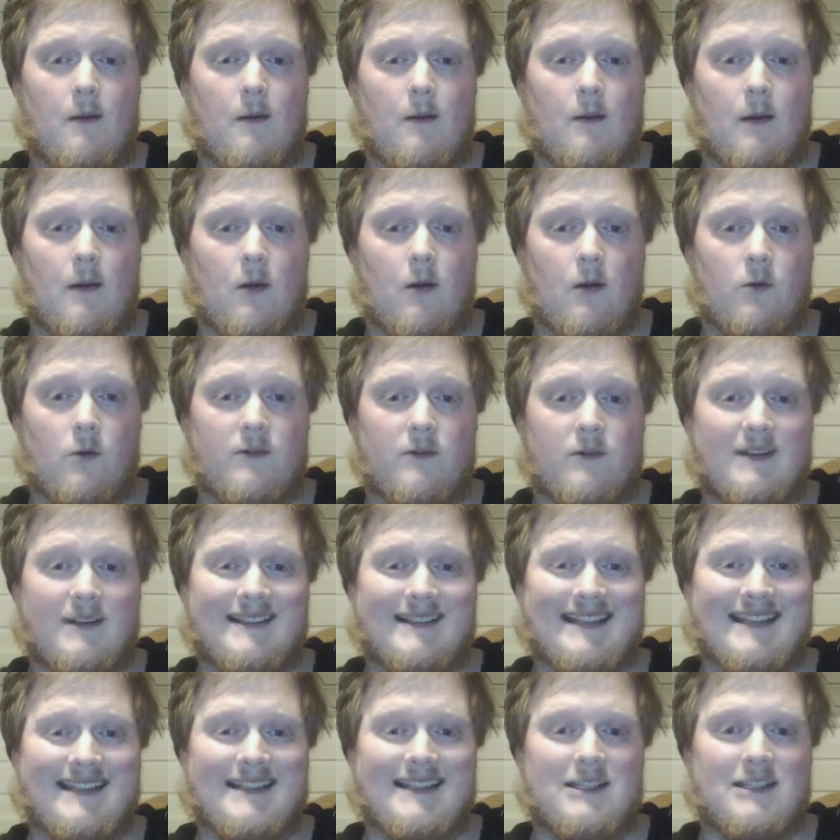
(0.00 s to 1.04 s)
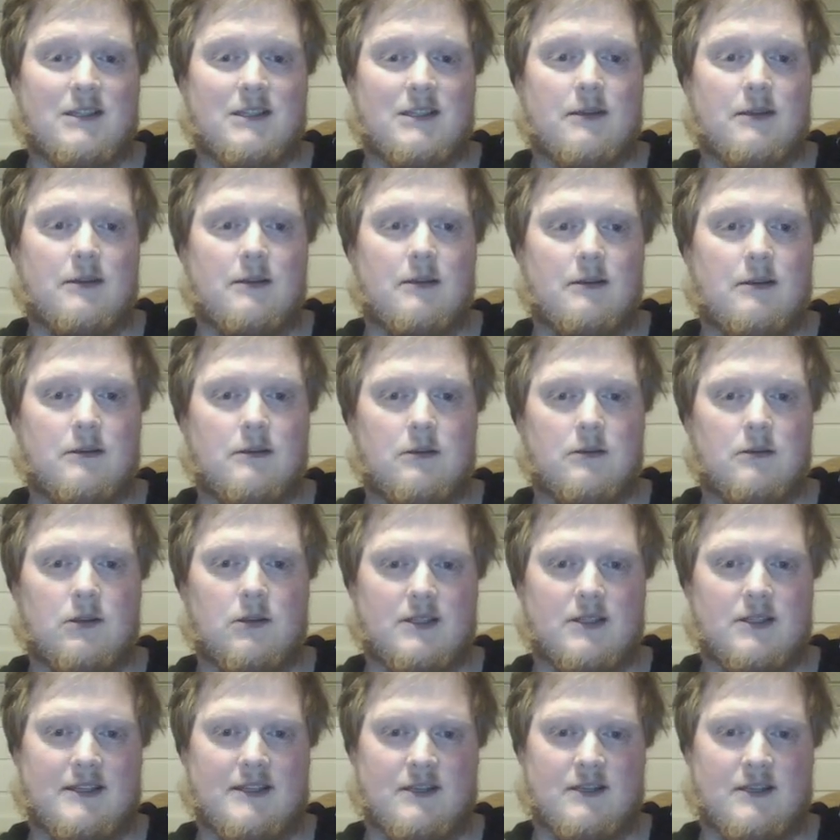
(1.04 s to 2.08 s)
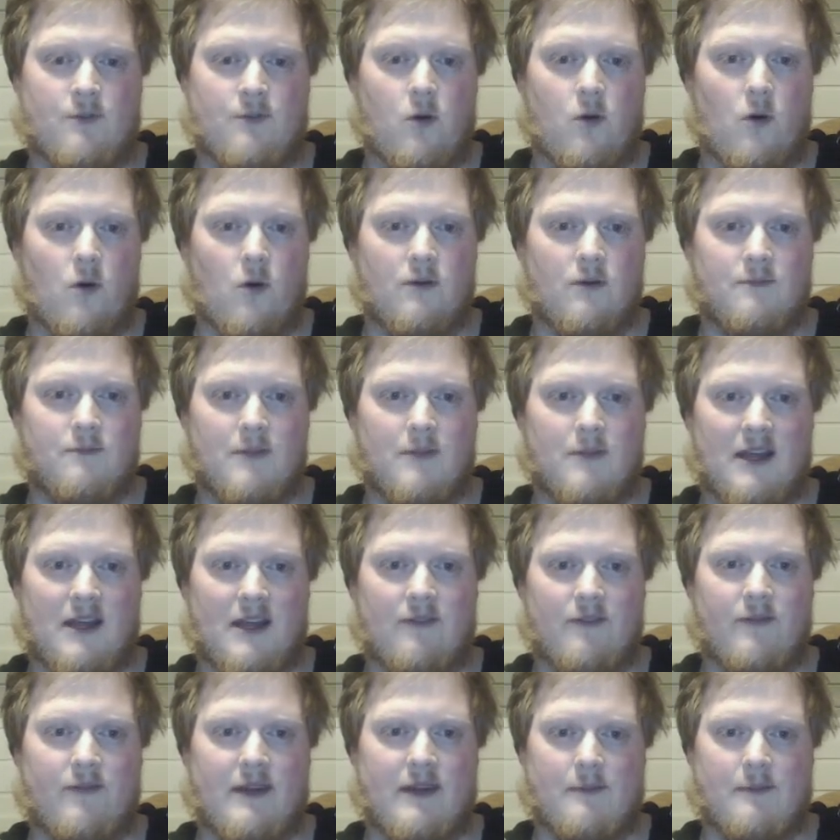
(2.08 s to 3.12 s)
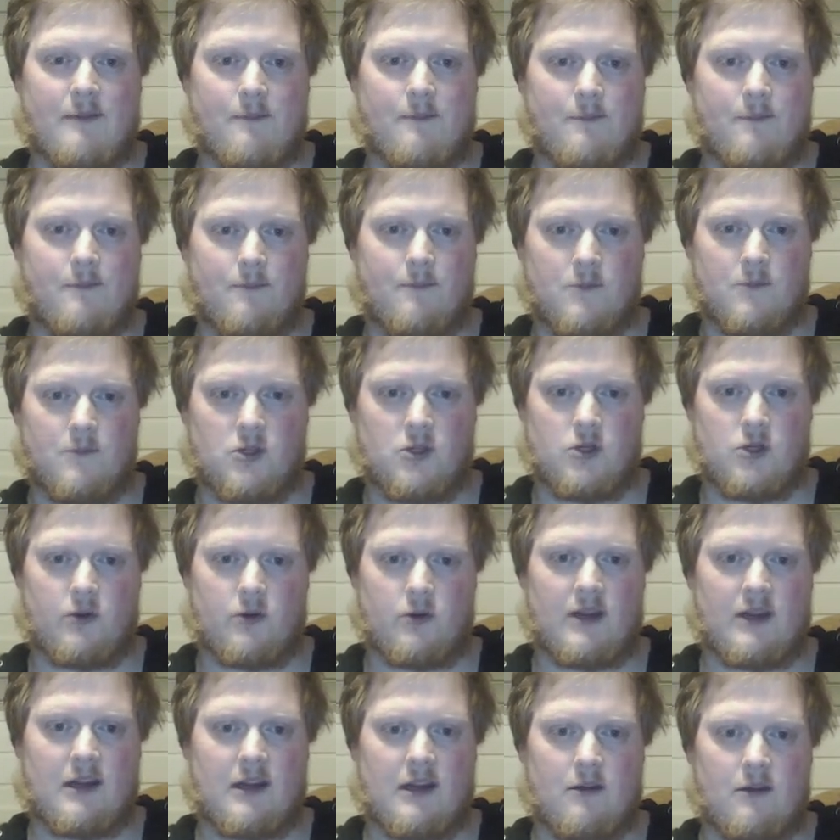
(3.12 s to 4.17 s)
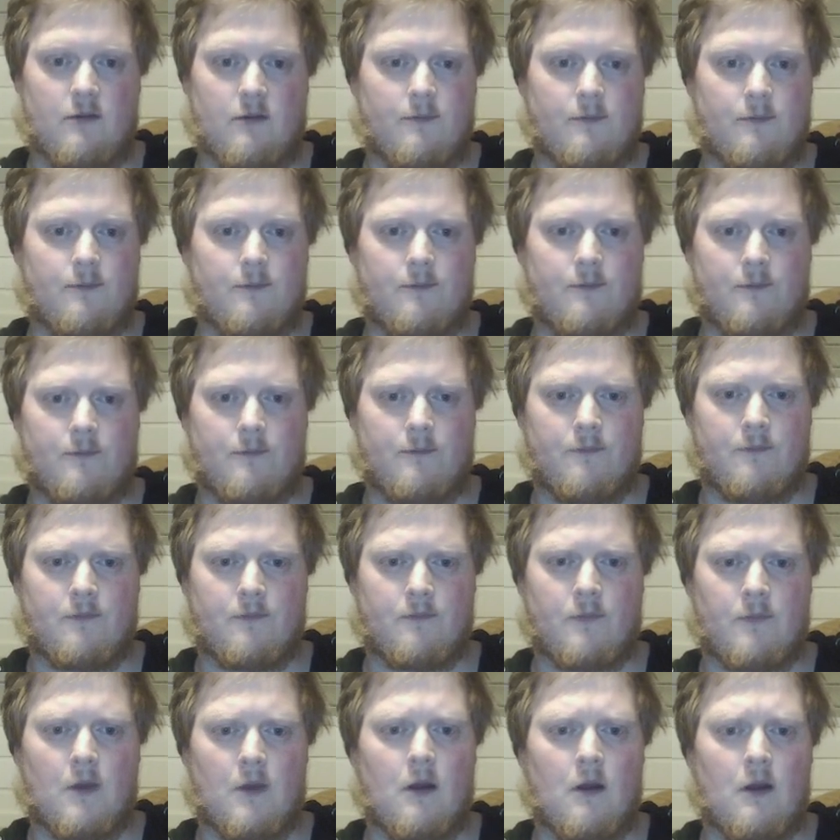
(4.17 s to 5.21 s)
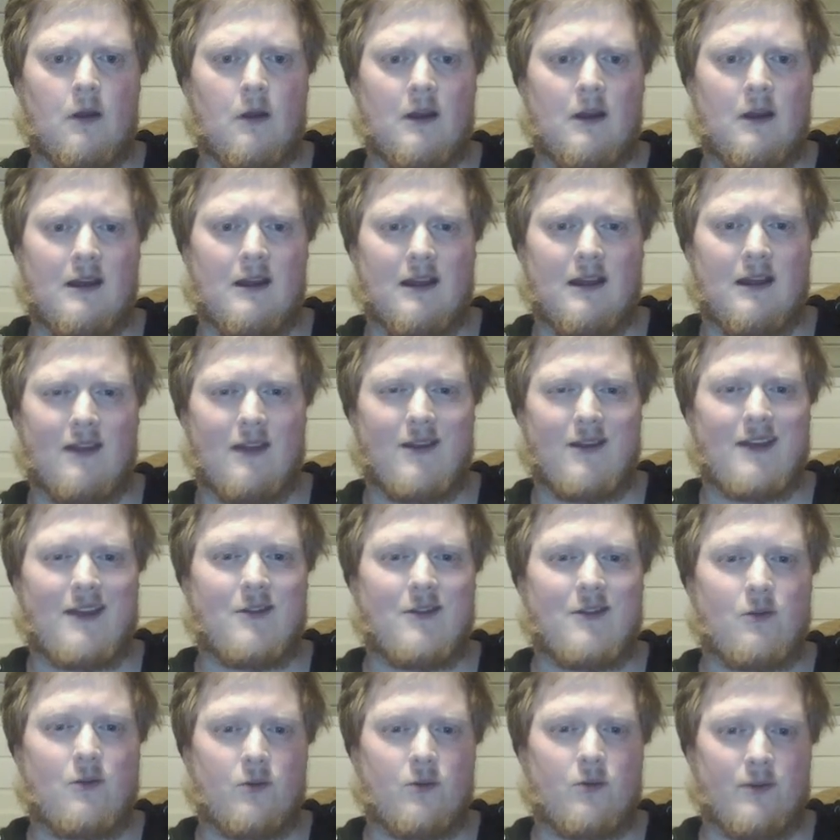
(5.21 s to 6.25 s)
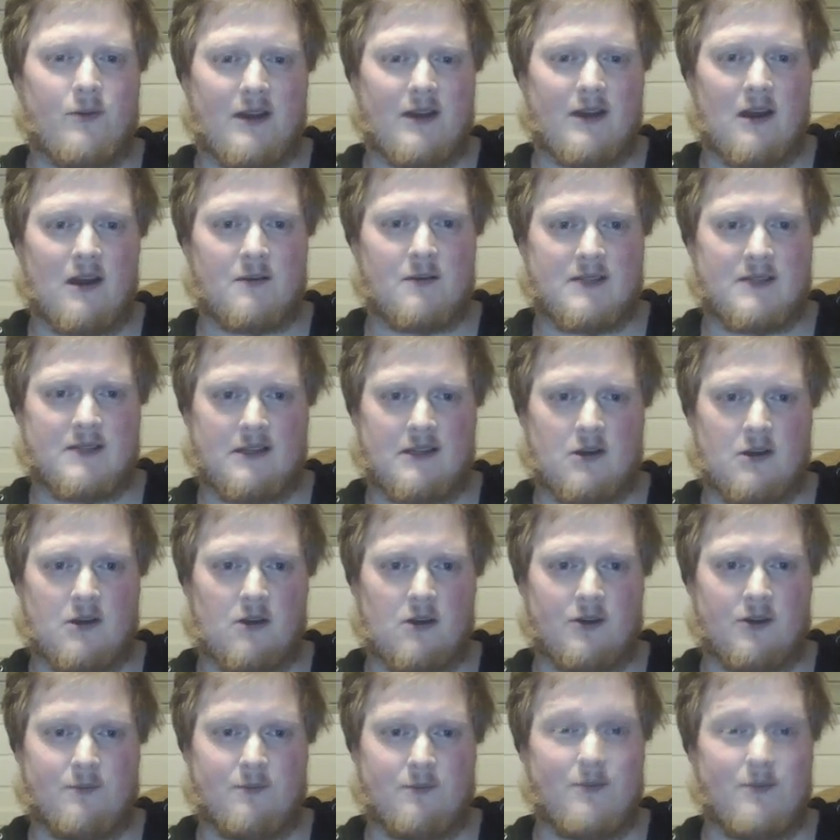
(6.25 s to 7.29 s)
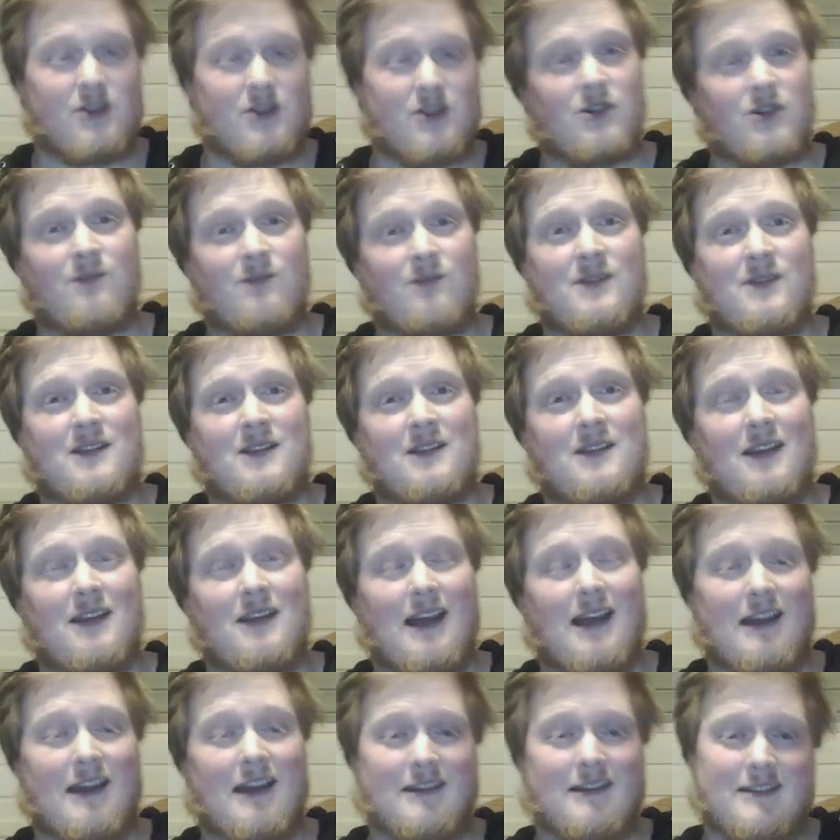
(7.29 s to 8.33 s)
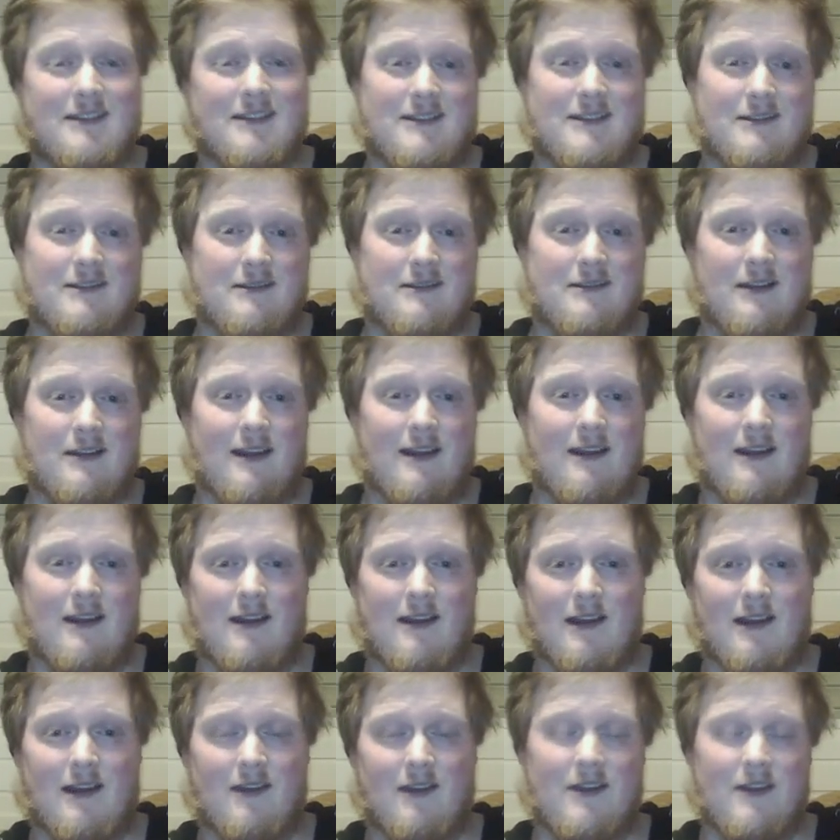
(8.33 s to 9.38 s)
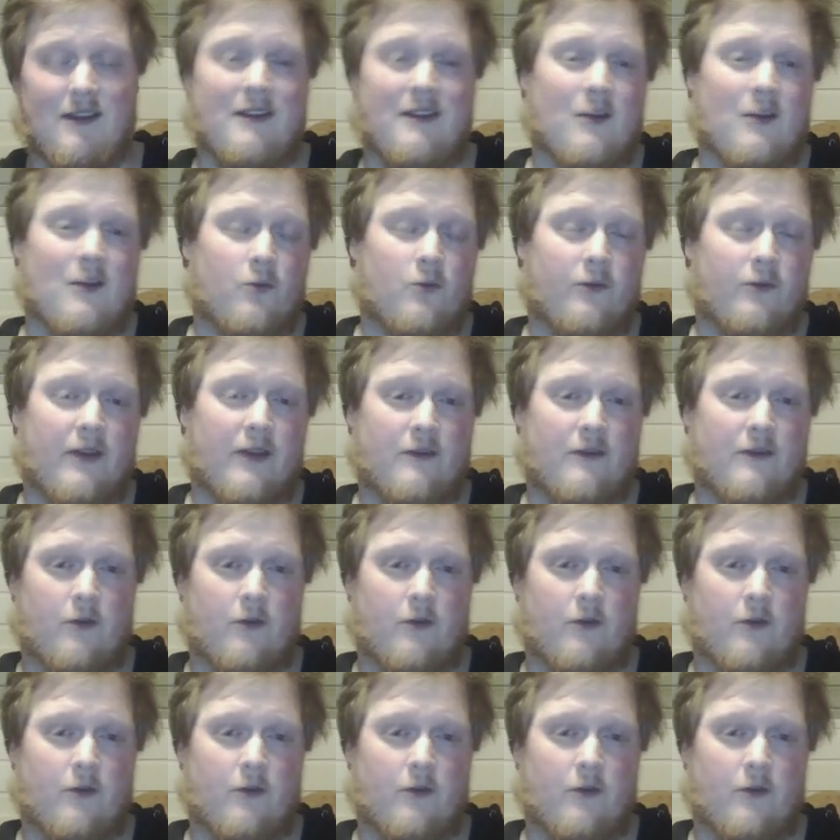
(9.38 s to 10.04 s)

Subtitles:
I would have at least lost this pawn if he took here, And then there would be opposite colored bishops, and I think that would favor